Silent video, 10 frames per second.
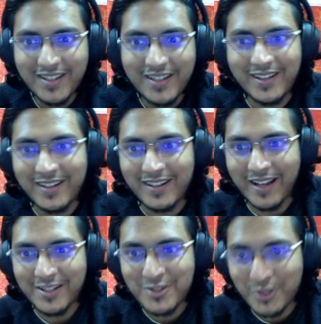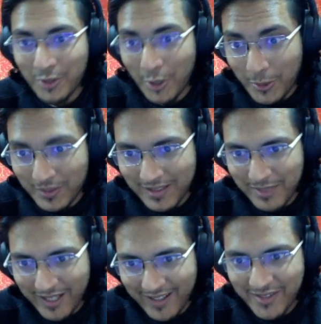And it should not only
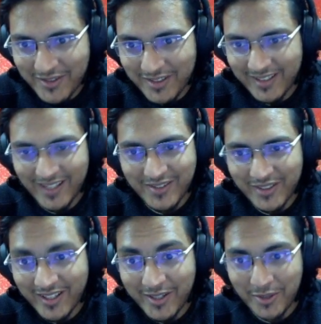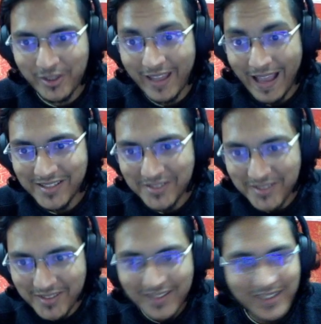be restricted to
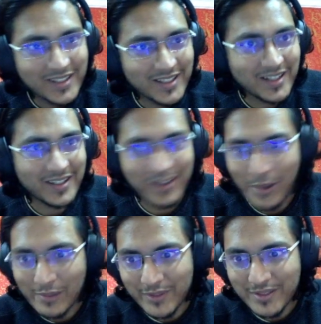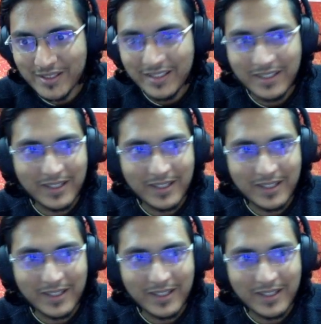guests, obviously.